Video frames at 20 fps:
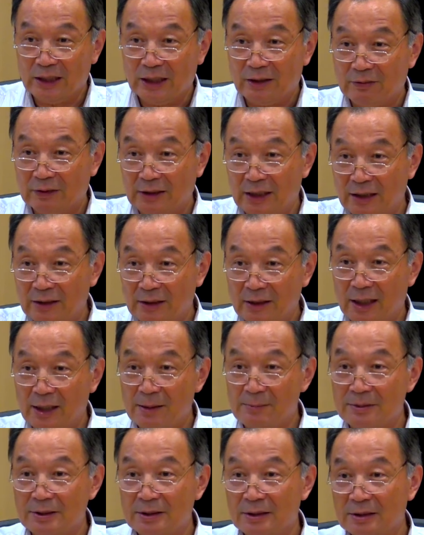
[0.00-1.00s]
have 10
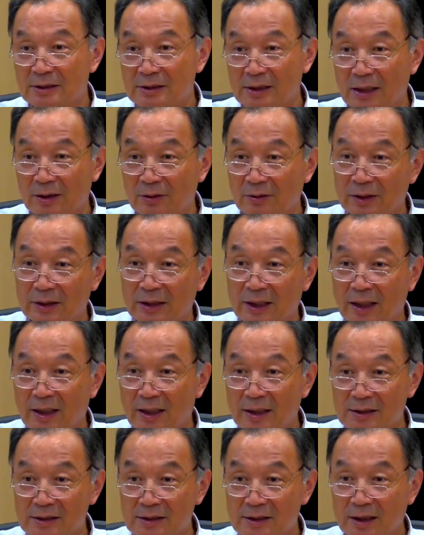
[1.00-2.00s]
times salary than
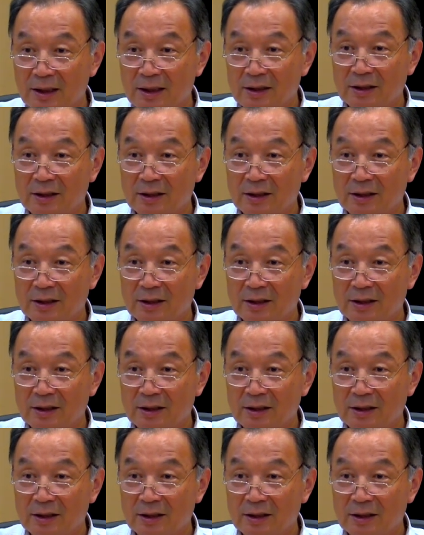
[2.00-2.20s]
us.